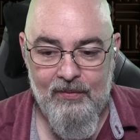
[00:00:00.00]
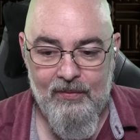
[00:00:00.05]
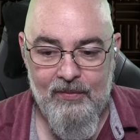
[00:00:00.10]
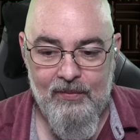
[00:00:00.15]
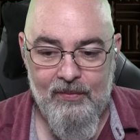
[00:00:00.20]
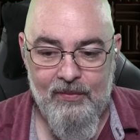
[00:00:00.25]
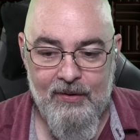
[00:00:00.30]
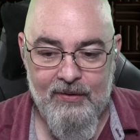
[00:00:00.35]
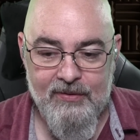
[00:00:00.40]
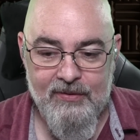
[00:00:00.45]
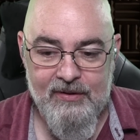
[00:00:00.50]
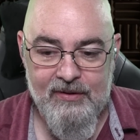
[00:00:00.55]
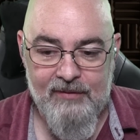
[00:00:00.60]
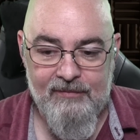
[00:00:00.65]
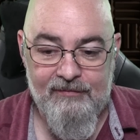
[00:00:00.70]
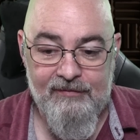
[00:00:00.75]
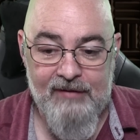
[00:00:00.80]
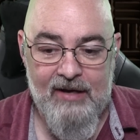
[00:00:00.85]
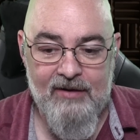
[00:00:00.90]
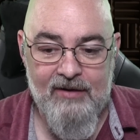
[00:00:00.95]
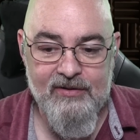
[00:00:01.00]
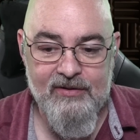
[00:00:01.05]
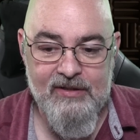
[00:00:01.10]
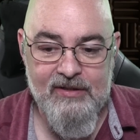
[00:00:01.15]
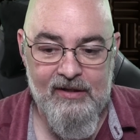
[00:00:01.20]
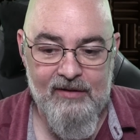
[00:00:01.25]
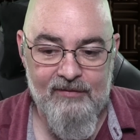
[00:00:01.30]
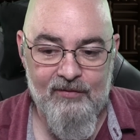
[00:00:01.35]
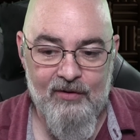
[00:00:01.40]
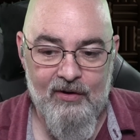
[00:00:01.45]
there's a fallacy
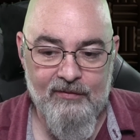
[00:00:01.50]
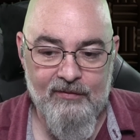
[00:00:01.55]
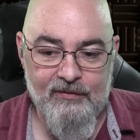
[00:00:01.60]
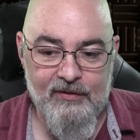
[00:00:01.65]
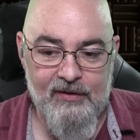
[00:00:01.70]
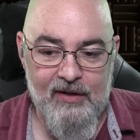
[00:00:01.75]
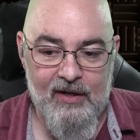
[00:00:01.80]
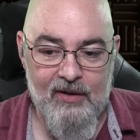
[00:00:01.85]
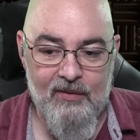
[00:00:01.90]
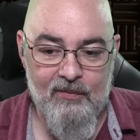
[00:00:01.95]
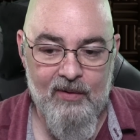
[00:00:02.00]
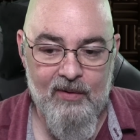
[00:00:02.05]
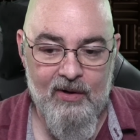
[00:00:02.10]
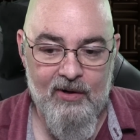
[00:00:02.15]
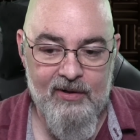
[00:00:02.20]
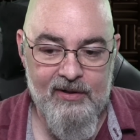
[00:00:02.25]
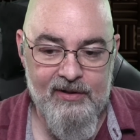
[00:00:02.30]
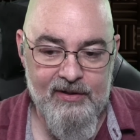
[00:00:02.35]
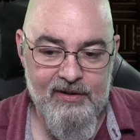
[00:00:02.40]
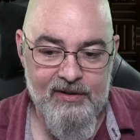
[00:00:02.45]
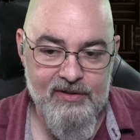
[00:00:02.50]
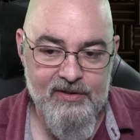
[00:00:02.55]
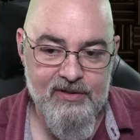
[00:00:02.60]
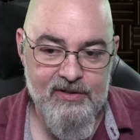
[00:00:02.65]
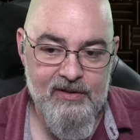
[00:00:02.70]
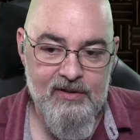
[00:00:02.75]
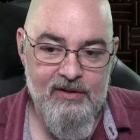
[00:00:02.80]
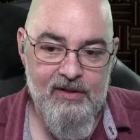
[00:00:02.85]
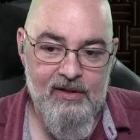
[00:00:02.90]
involved in that, where it is